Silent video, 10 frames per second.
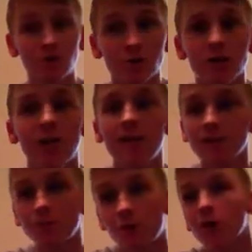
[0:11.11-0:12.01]
shirt, and
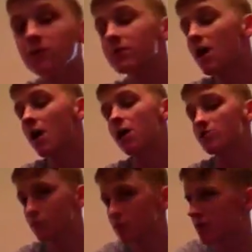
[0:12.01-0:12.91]
that's because,
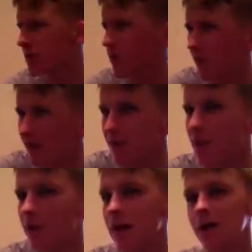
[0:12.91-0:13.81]
as much as I don't like
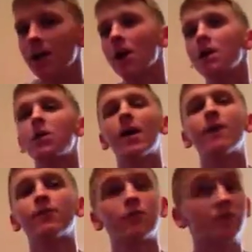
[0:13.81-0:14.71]
the guy, you
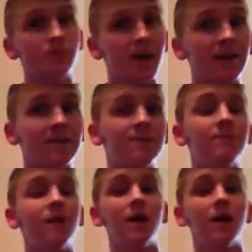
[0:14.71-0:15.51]
have to respect him.